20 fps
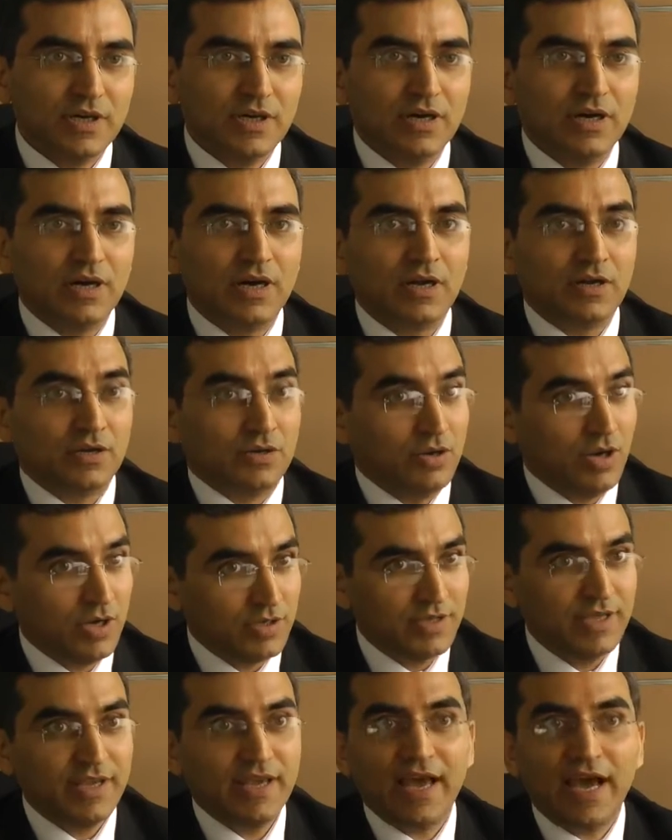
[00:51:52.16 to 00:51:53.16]

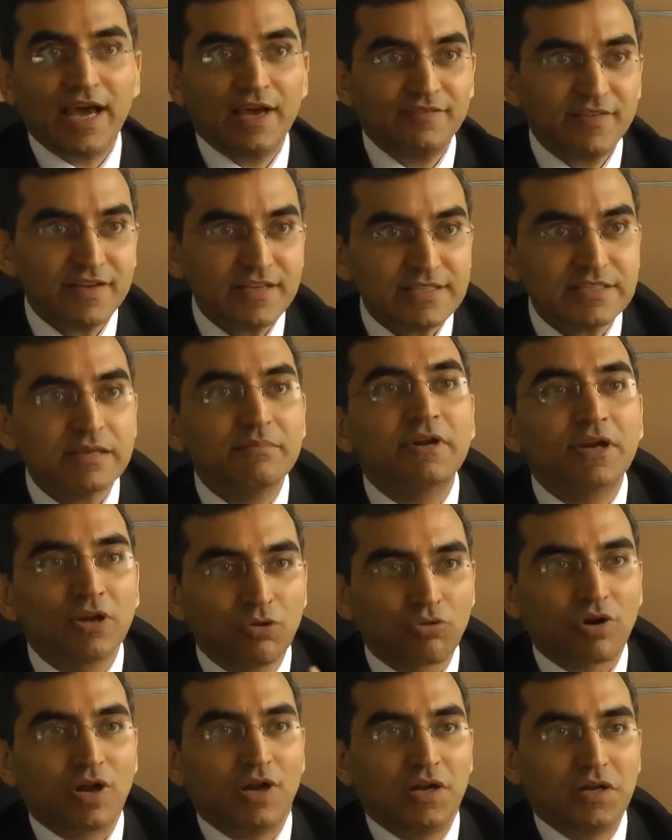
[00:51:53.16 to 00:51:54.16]
Not the IFRS, but
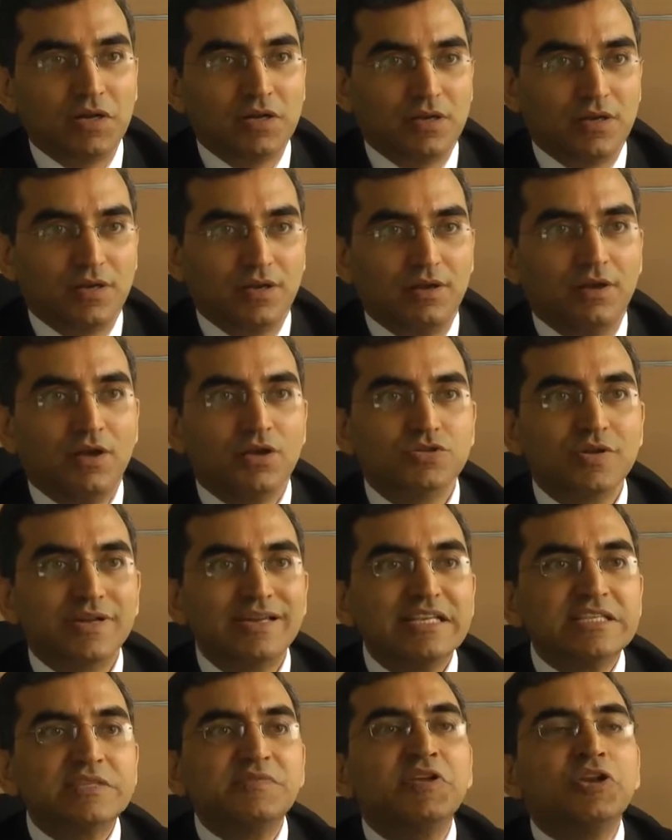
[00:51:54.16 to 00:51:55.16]
local. So at
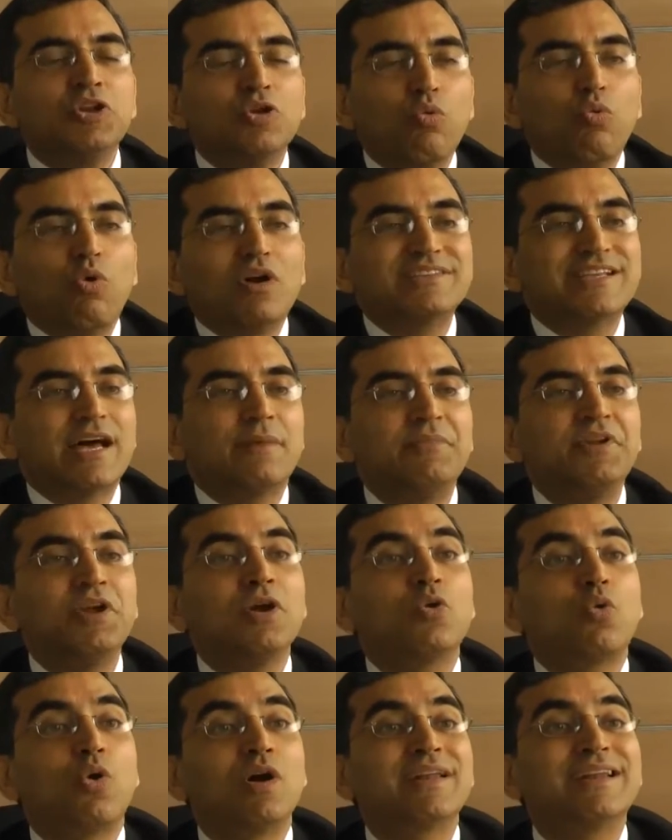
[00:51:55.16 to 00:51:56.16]
least we know what's happening
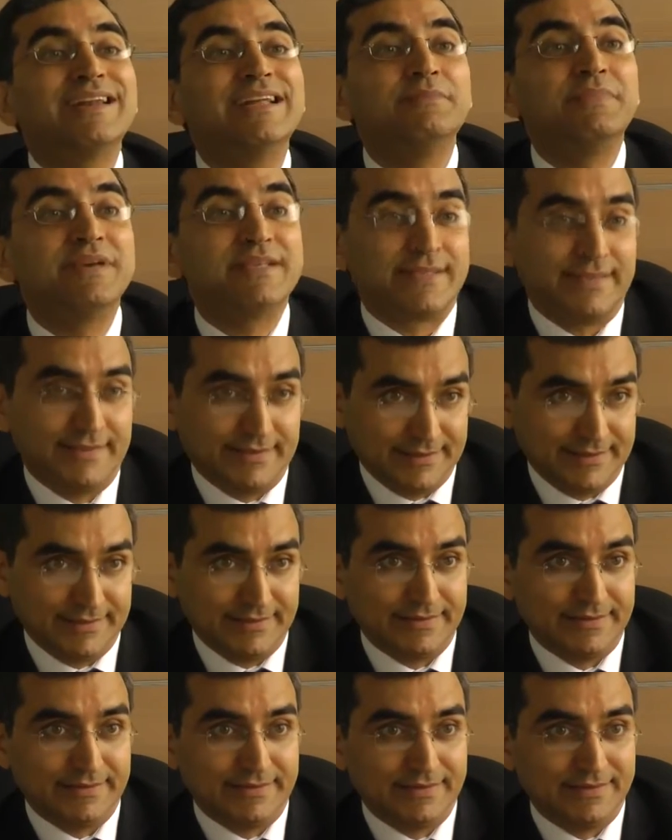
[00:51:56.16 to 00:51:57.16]
on quarterly
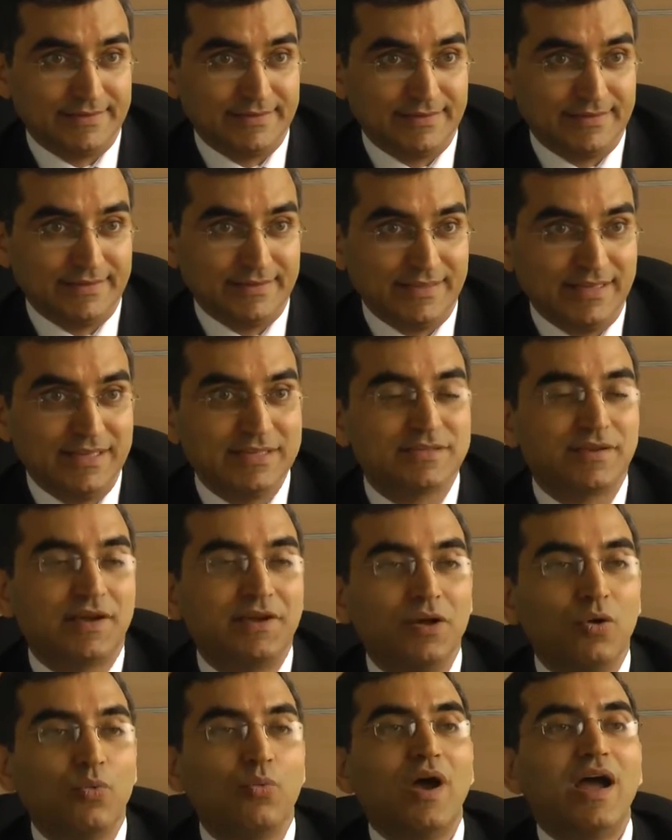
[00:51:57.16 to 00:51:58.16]
basis. So I
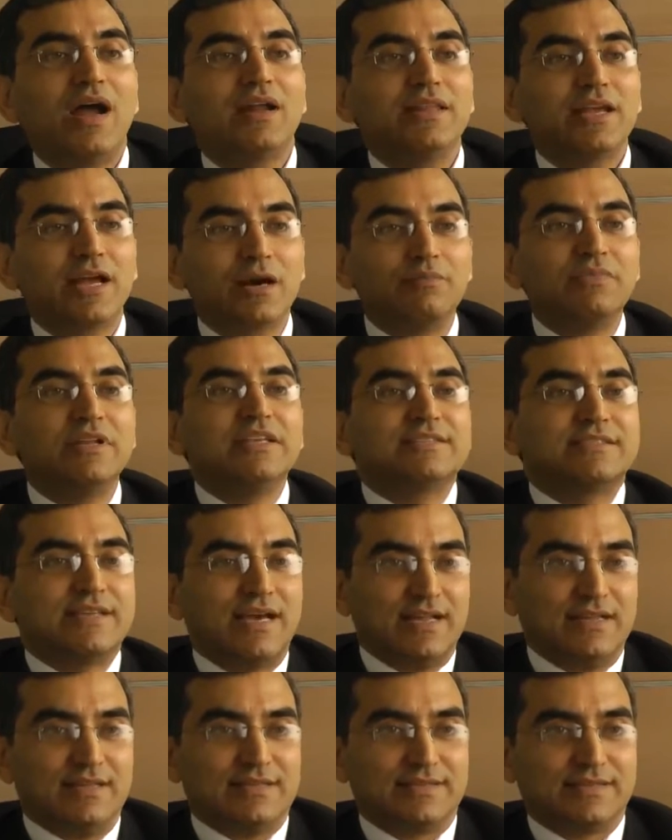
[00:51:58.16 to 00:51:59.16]
know where the company
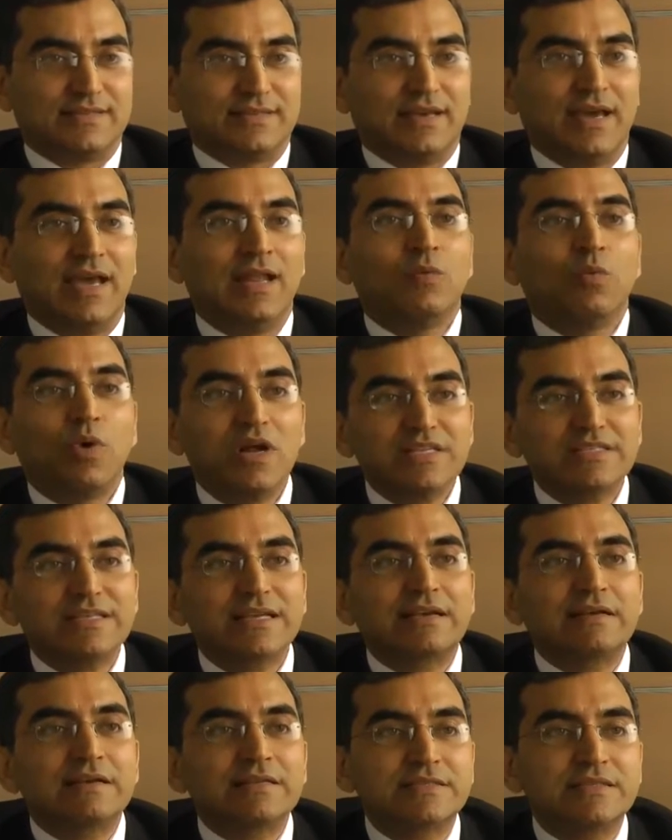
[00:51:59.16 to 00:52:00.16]
stands, and once the
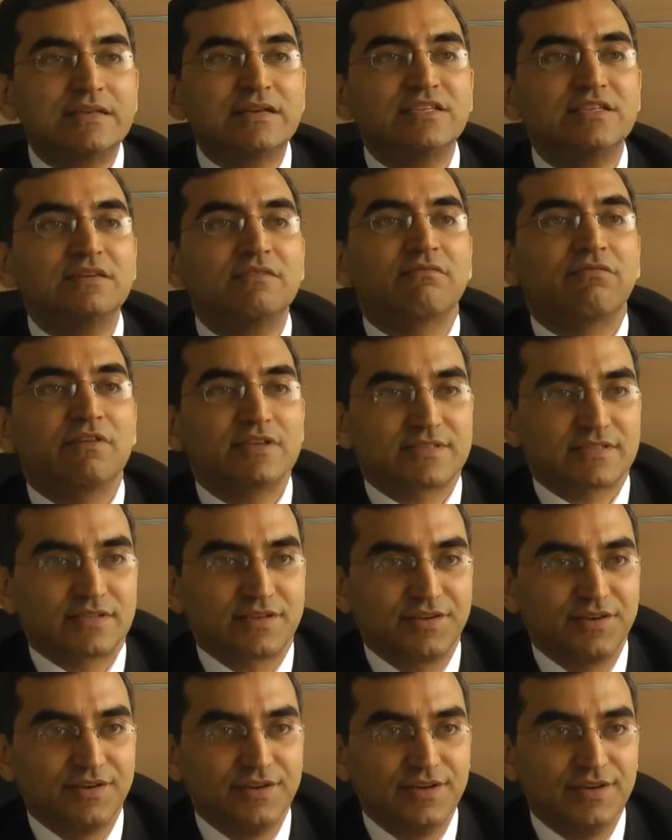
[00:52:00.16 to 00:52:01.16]
construction
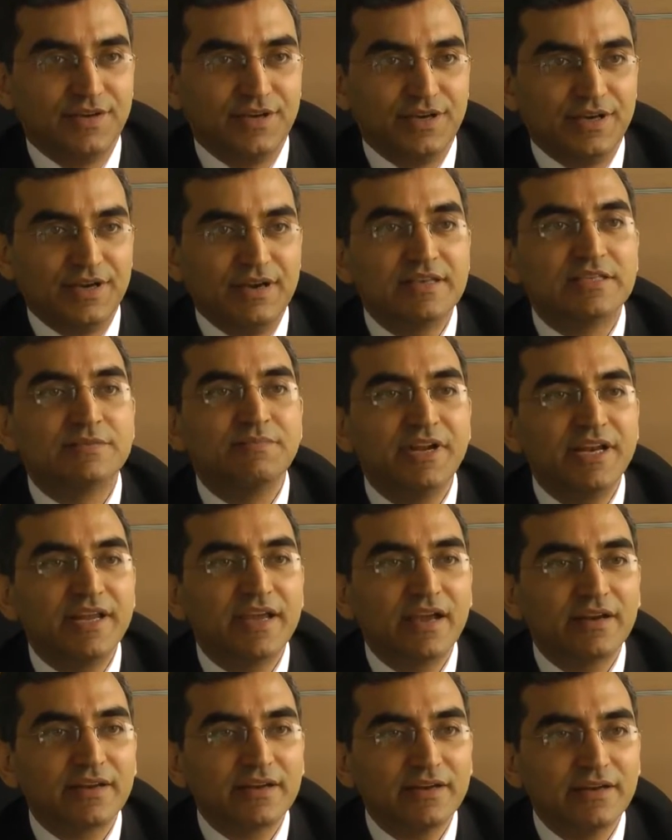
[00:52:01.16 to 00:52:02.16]
risk is
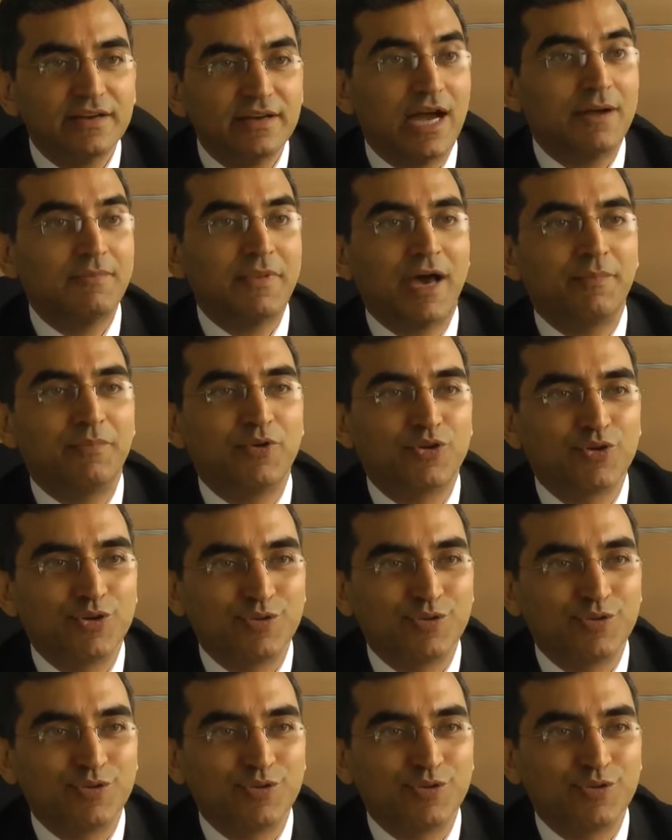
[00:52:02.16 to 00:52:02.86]
mitigated, I'm happy to